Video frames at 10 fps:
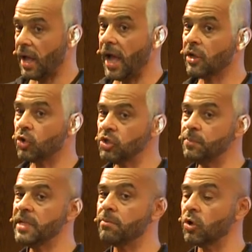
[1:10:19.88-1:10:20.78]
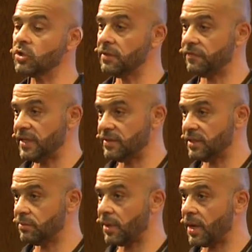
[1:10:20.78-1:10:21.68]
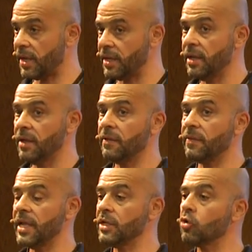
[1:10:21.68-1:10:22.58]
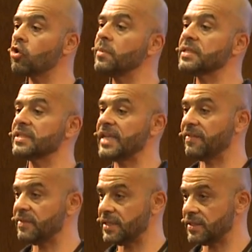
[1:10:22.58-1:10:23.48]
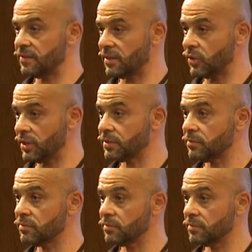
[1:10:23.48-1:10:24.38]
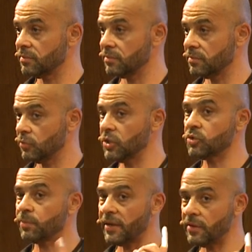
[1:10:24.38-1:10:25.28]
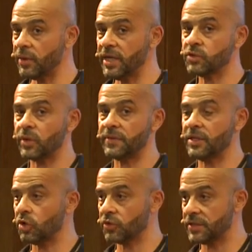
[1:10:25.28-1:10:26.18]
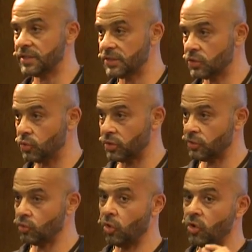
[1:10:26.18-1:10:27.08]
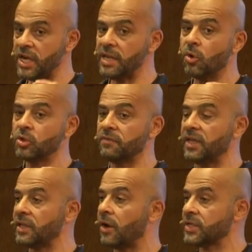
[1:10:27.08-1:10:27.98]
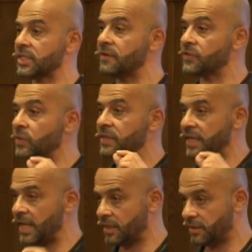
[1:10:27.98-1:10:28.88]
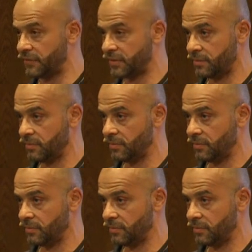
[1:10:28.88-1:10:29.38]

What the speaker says: I could be motivated by the enormous sadness in the world, which, by the way, is what they taught us in school, to only motivate ourselves with the negatives.